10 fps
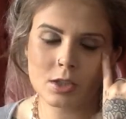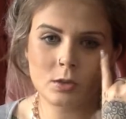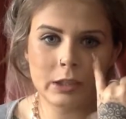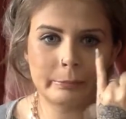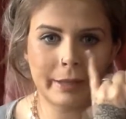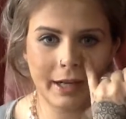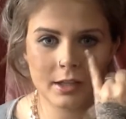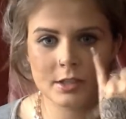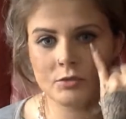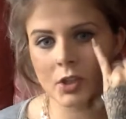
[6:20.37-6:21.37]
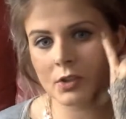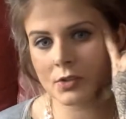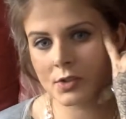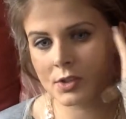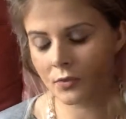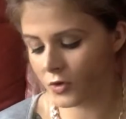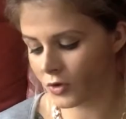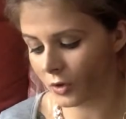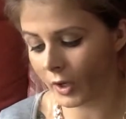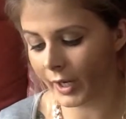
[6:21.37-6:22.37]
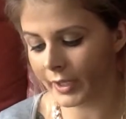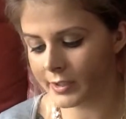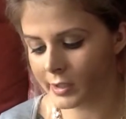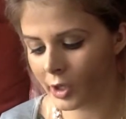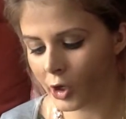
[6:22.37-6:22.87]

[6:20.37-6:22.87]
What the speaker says: so like bags and wrinkles and stuff under your eyes.